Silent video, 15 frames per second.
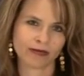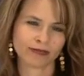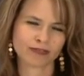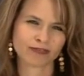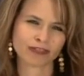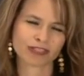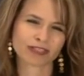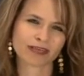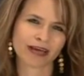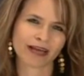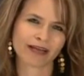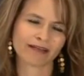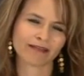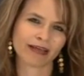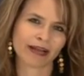So just
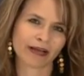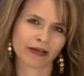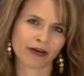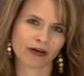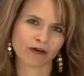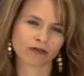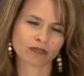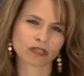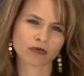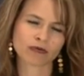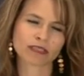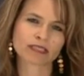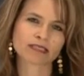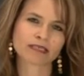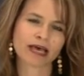kind of let it go. So
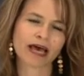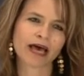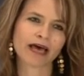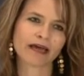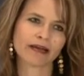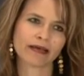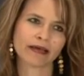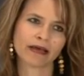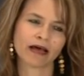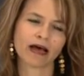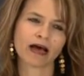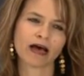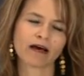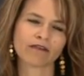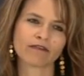instead
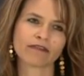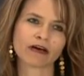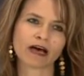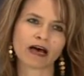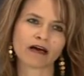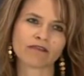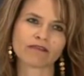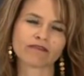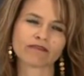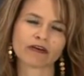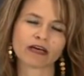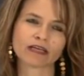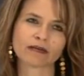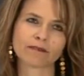of, of